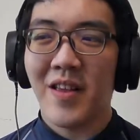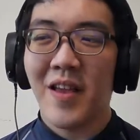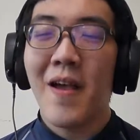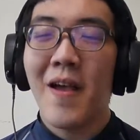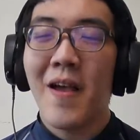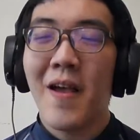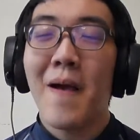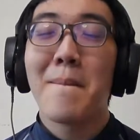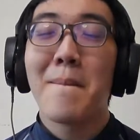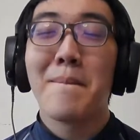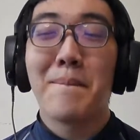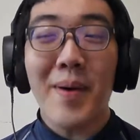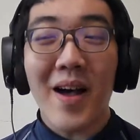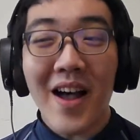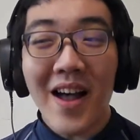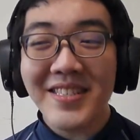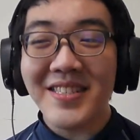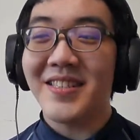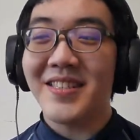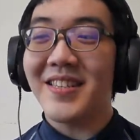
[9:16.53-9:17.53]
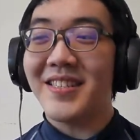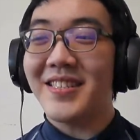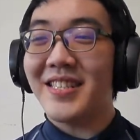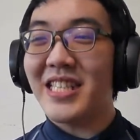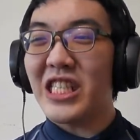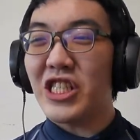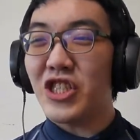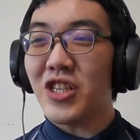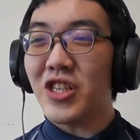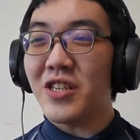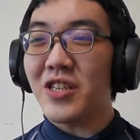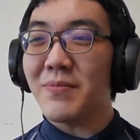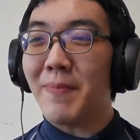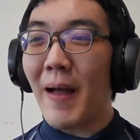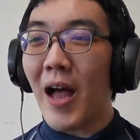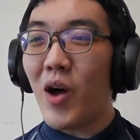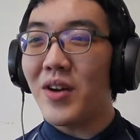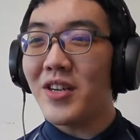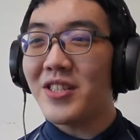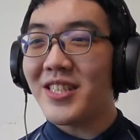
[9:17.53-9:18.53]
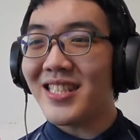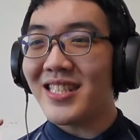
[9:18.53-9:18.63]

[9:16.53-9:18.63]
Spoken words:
But the decision power just